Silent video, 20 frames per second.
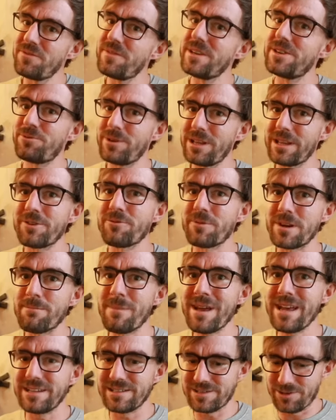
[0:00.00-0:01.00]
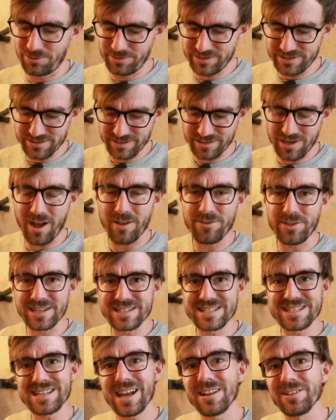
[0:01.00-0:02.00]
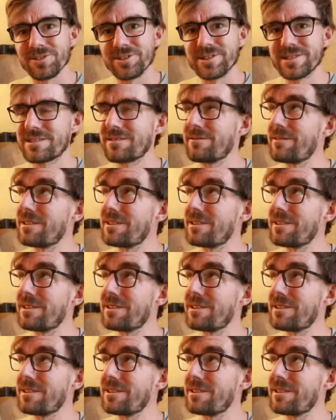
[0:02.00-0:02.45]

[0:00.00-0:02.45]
of it really remained, only the Gothic cellars, so